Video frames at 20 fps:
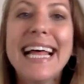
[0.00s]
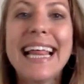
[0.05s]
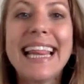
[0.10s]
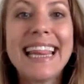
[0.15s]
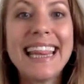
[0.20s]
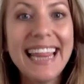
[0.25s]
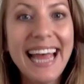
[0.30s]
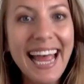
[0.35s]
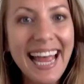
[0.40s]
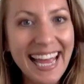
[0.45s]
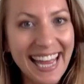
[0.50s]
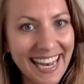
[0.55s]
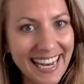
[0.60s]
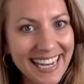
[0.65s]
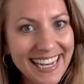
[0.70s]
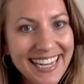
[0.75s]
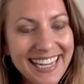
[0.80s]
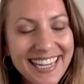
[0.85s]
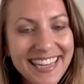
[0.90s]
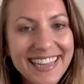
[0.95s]

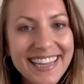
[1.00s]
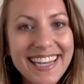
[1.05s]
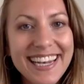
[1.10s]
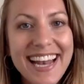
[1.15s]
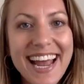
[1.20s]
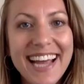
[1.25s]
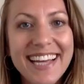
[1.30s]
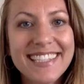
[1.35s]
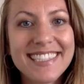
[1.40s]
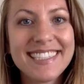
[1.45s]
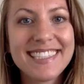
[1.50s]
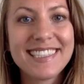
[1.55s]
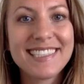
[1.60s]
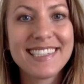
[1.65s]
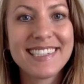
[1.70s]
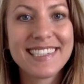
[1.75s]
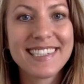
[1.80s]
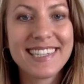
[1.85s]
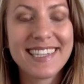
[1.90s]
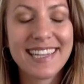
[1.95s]
Then the
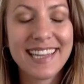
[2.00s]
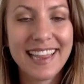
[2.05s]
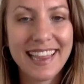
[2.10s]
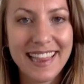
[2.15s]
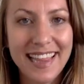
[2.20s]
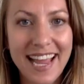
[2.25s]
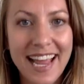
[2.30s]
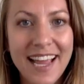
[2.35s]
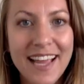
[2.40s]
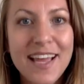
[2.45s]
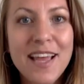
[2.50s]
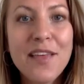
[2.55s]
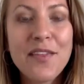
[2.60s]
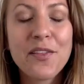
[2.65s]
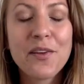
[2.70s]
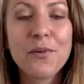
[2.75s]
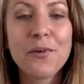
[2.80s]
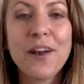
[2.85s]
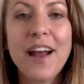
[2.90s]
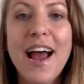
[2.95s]
next thing that
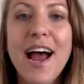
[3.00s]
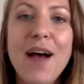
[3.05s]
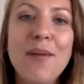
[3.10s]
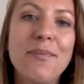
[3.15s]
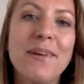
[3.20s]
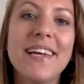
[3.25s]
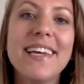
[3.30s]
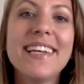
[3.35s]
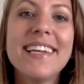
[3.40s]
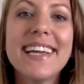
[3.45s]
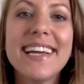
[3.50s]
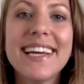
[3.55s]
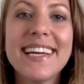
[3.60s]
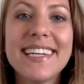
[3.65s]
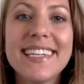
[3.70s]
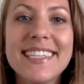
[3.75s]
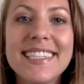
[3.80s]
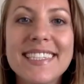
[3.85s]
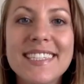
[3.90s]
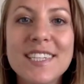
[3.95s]
would happen
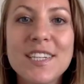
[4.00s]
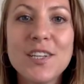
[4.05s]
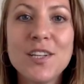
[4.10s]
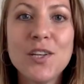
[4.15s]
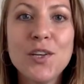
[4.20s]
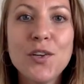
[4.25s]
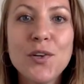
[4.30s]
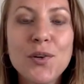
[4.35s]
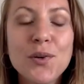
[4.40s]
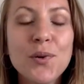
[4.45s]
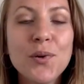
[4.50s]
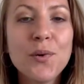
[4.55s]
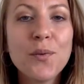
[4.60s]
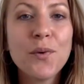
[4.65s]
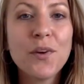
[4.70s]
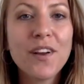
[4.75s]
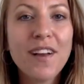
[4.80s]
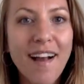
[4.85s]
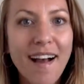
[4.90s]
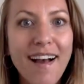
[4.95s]
is you
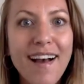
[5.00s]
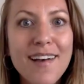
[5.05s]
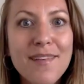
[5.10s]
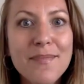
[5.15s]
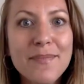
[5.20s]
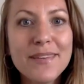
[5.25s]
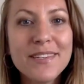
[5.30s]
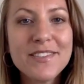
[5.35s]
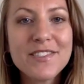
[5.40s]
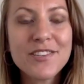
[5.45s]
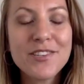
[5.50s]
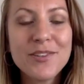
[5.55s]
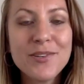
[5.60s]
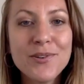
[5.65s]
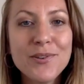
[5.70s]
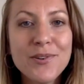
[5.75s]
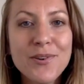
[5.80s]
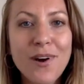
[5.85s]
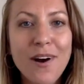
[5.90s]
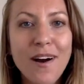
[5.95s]
would come
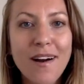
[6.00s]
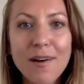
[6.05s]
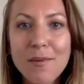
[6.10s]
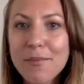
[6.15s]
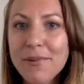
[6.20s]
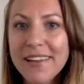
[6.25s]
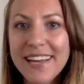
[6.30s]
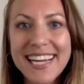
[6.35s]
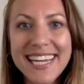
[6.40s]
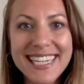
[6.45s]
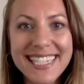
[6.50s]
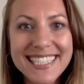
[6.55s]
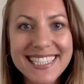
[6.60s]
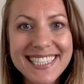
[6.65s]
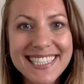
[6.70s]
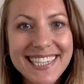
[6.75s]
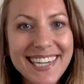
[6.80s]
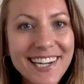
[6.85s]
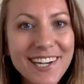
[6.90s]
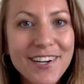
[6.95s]
to our
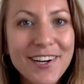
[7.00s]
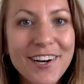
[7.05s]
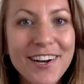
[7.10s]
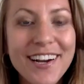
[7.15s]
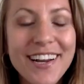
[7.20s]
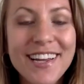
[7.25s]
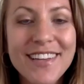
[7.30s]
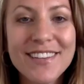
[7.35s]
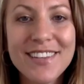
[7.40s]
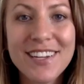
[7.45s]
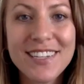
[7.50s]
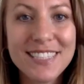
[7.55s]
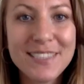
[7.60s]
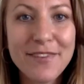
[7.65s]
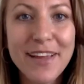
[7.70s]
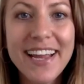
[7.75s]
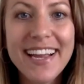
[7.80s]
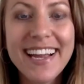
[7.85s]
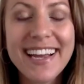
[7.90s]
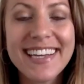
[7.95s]
place here in Las
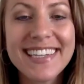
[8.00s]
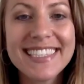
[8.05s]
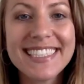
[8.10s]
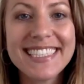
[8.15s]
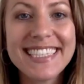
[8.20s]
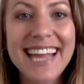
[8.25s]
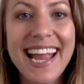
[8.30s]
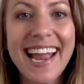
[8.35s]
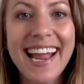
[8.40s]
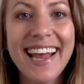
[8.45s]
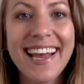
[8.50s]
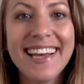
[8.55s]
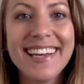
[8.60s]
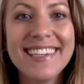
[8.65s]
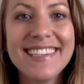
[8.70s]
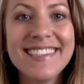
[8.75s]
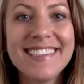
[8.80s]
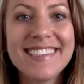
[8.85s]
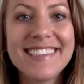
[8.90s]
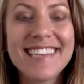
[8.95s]
Vegas
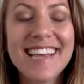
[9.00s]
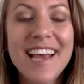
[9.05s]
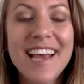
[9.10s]
and